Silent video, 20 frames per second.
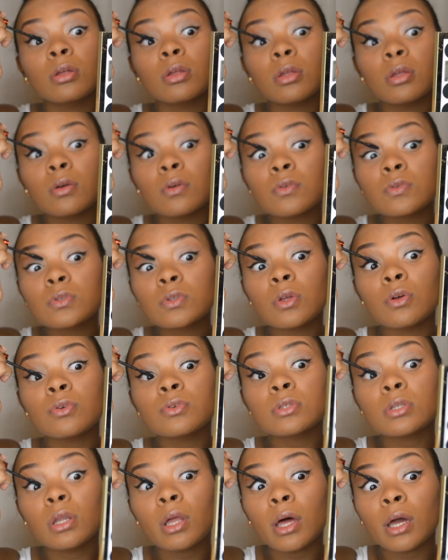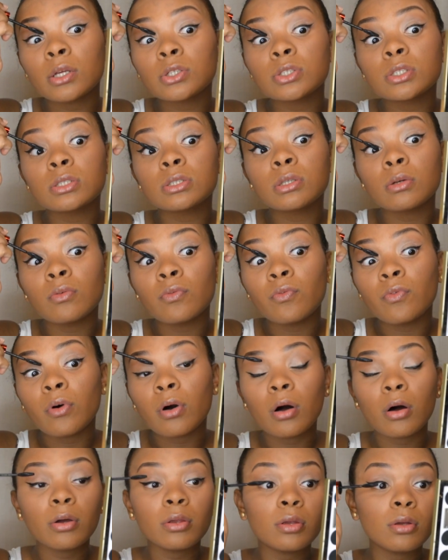gives those lashes some
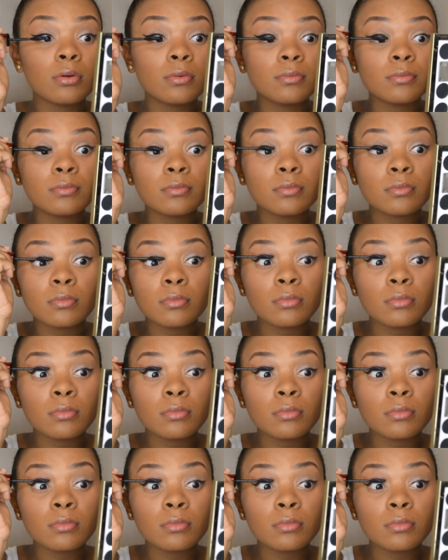volume.